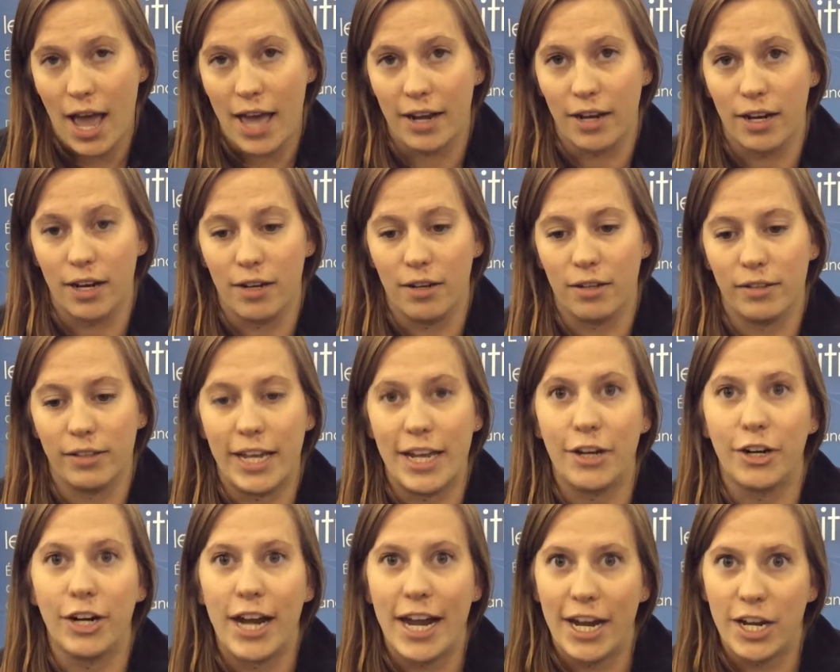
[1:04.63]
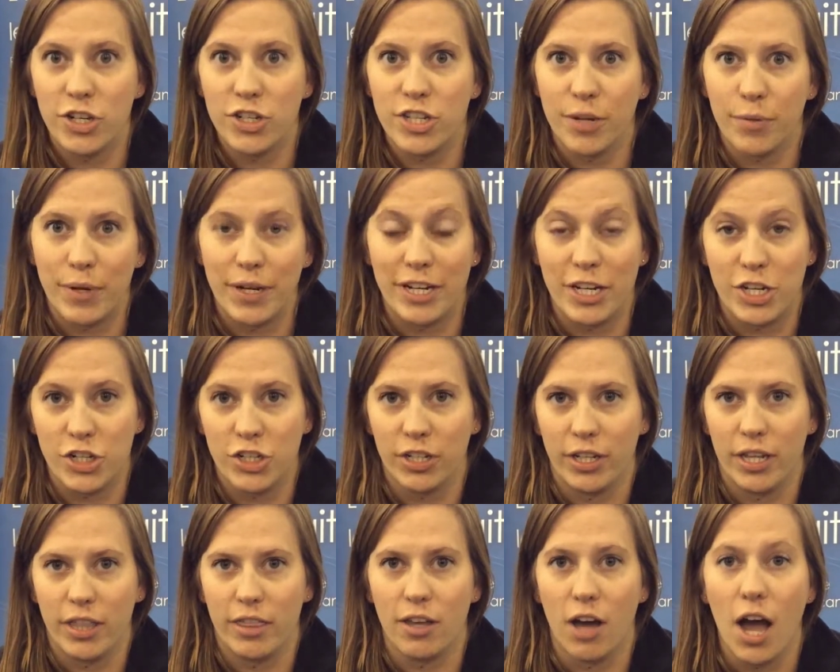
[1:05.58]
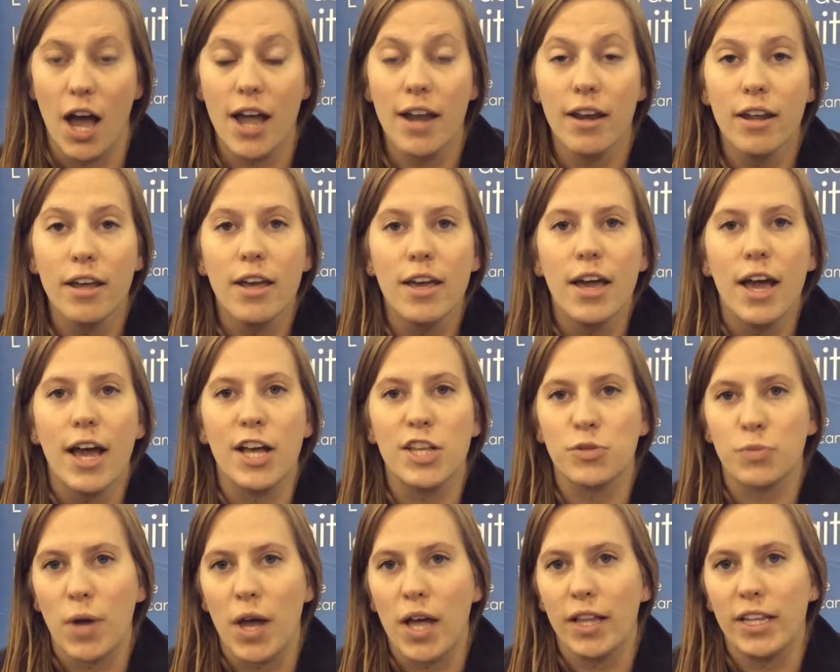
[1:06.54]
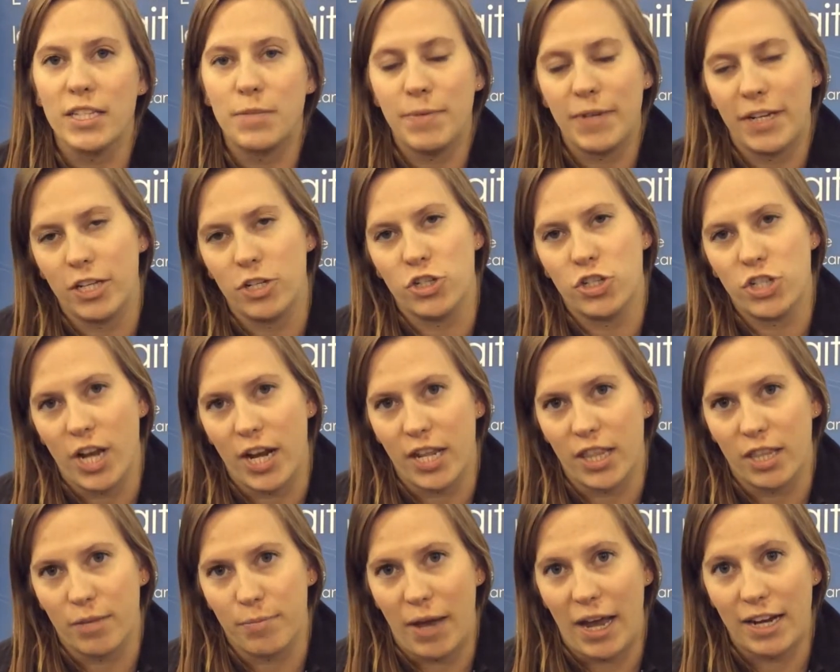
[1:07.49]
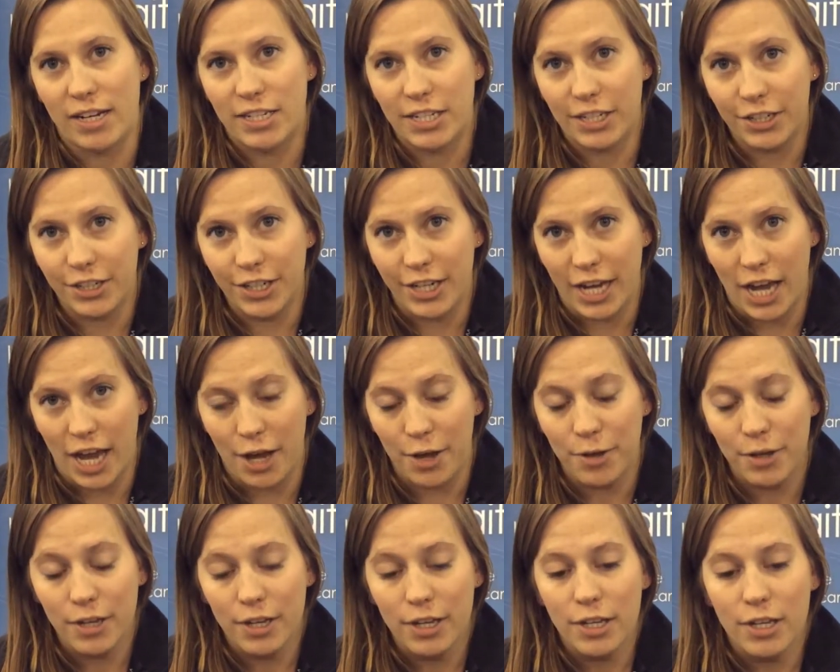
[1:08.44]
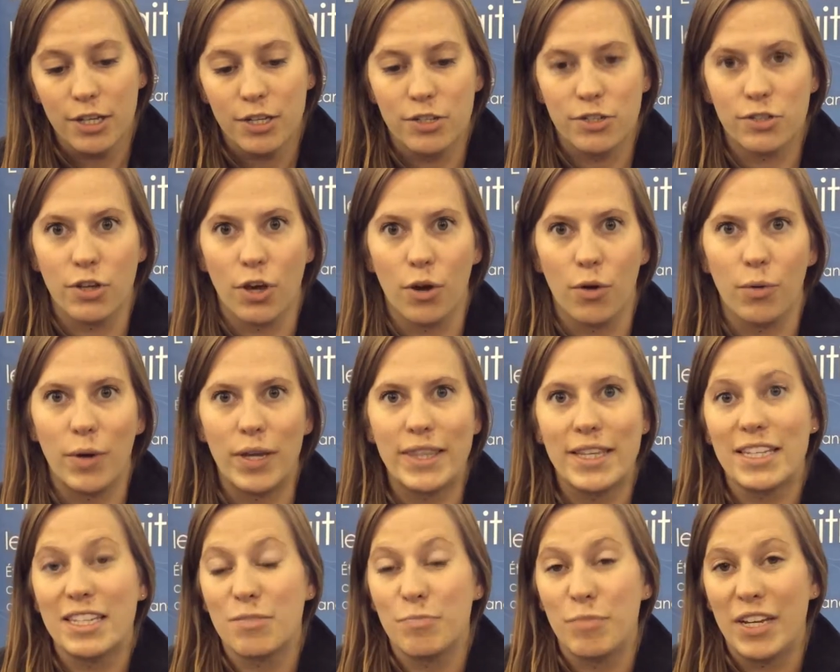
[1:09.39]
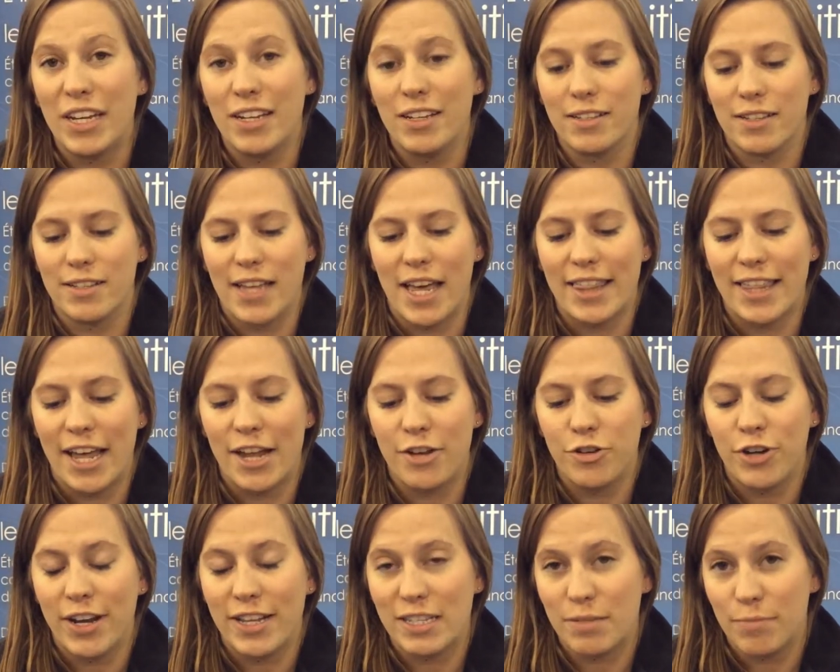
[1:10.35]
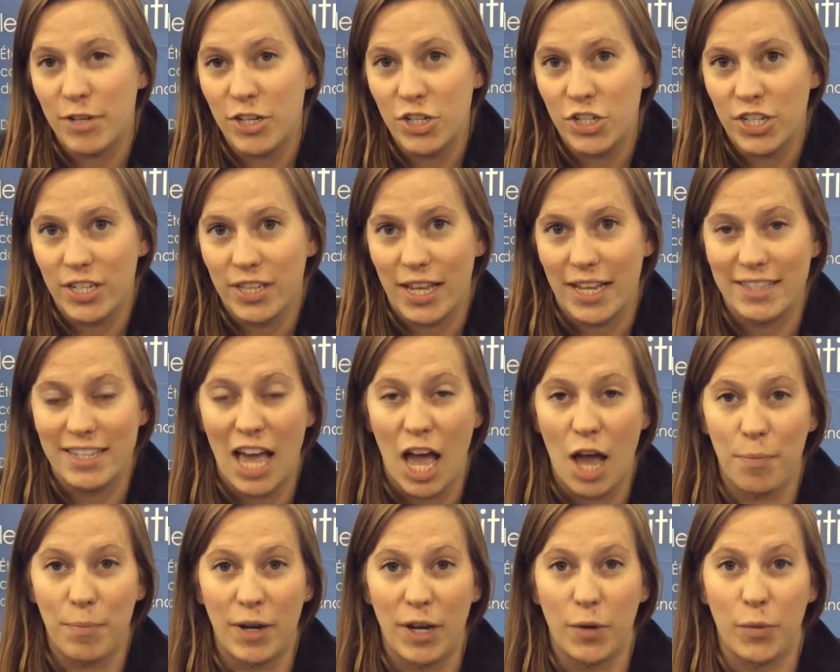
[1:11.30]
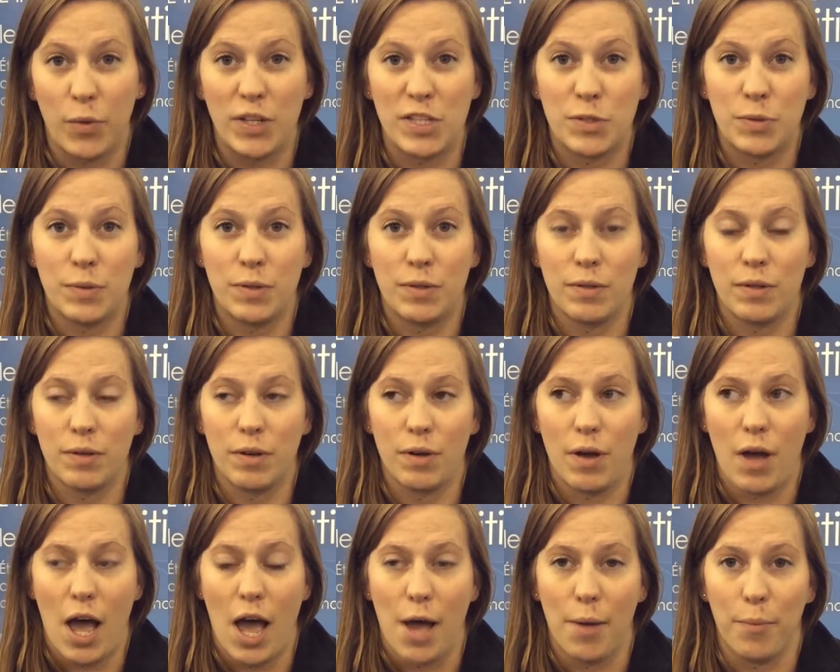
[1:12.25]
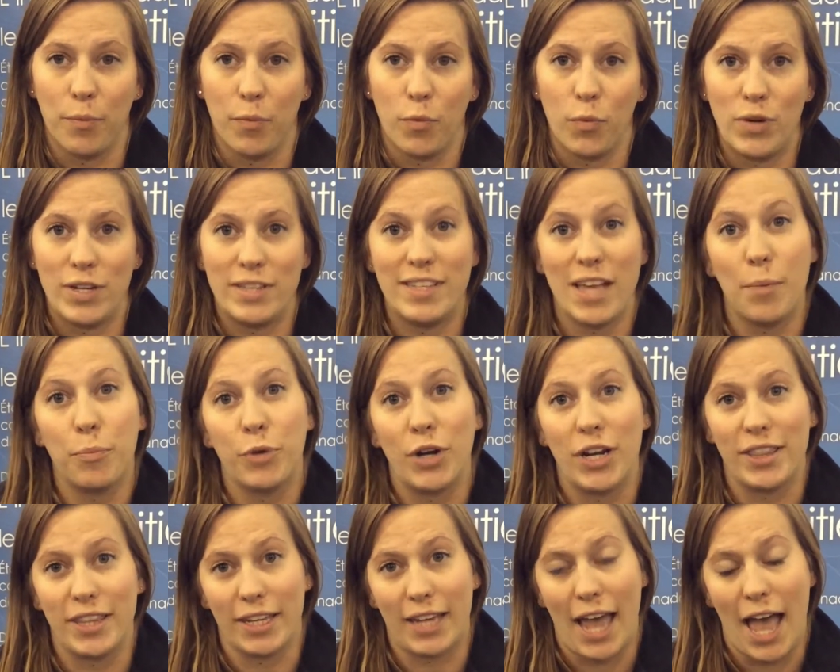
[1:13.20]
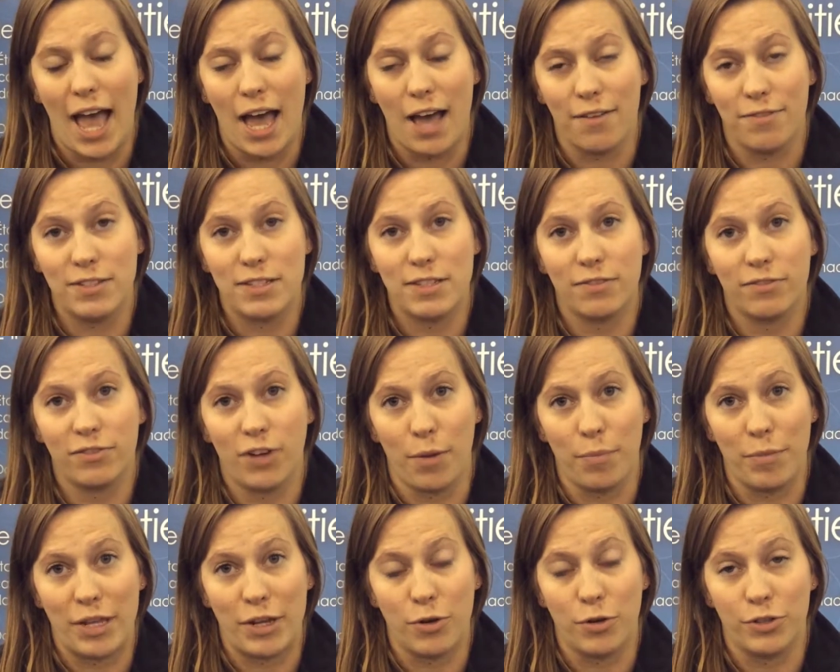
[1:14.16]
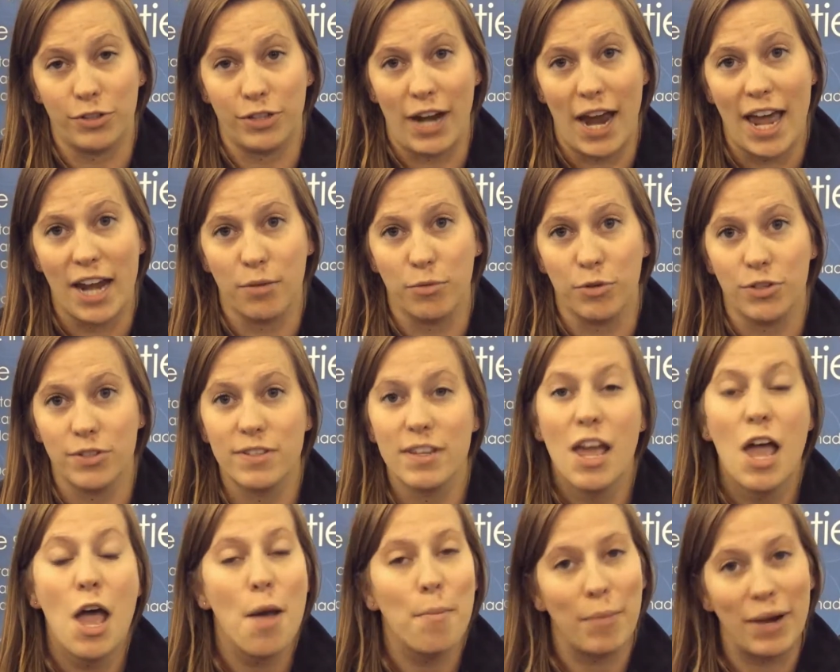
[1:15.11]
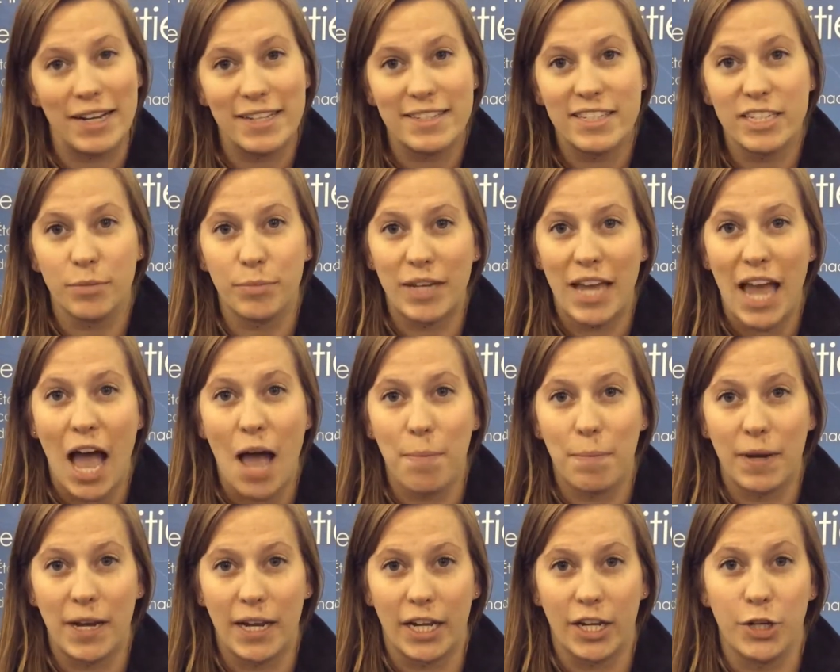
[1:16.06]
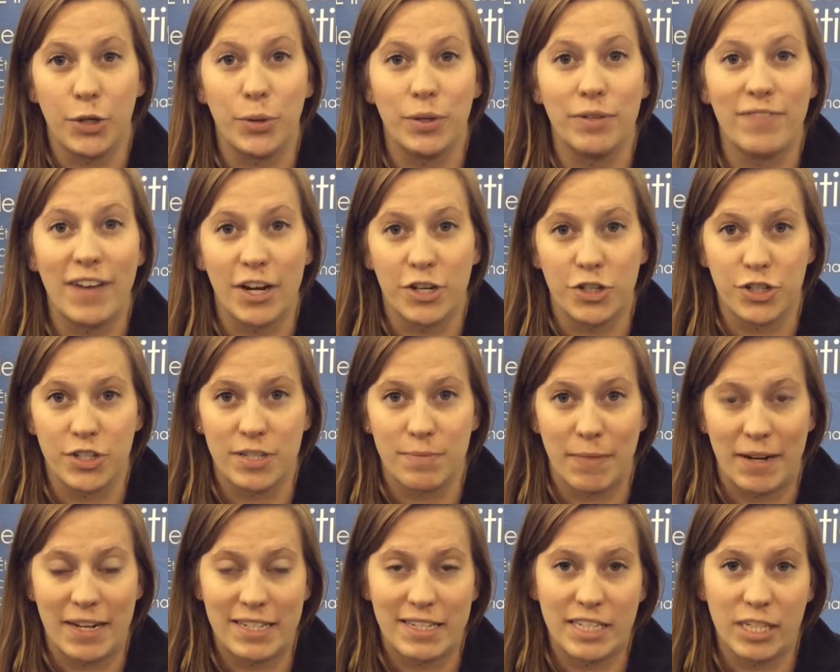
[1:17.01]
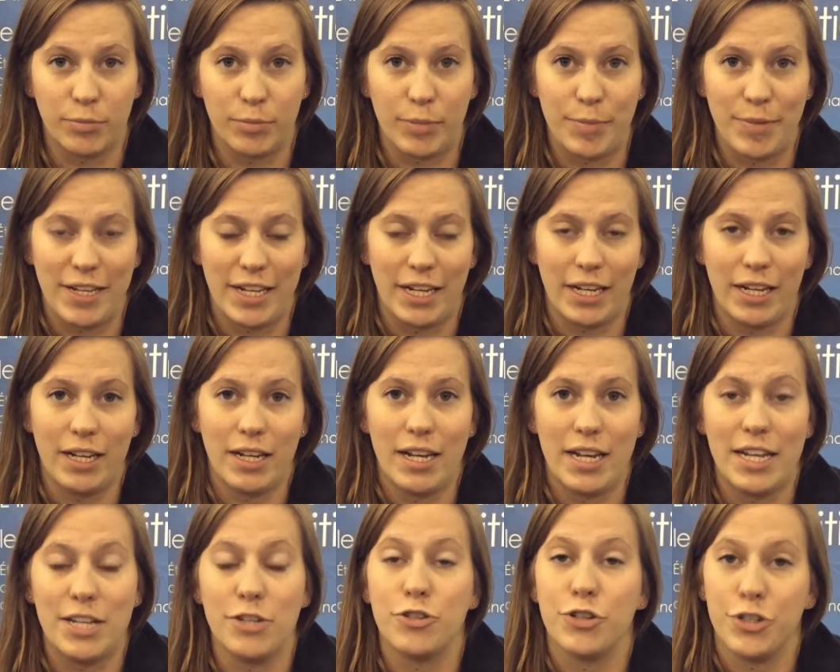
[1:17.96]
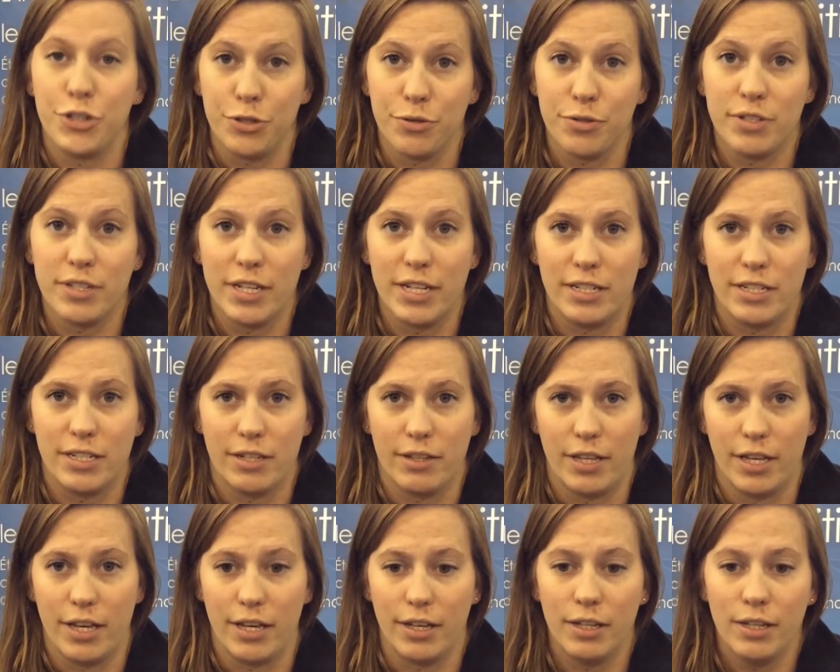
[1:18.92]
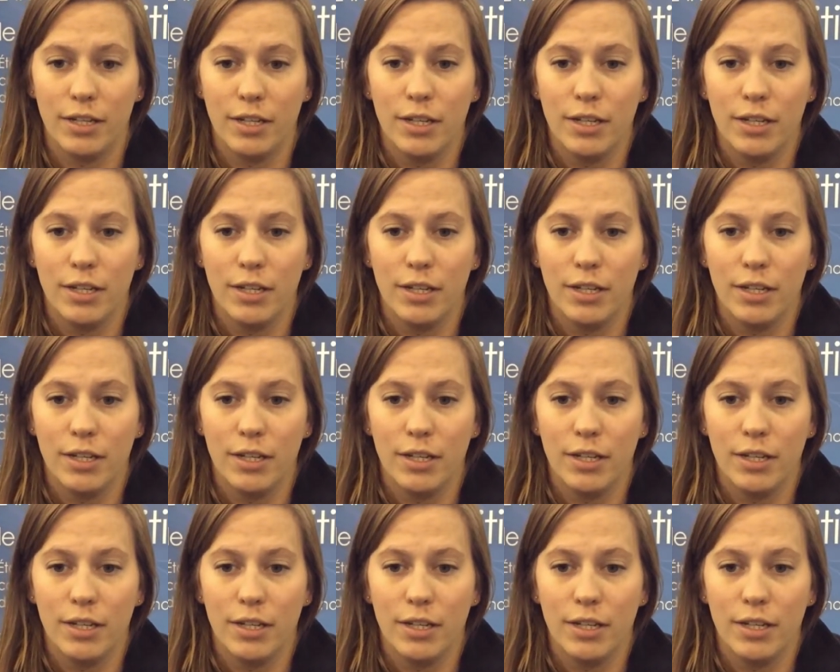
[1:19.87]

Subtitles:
at a later age than we initially thought, as well as begin shedding the bacteria. So what this means is that that transmission that's happening once we separate the calves from the older animals might still be happening, and new infections might still be introduced into the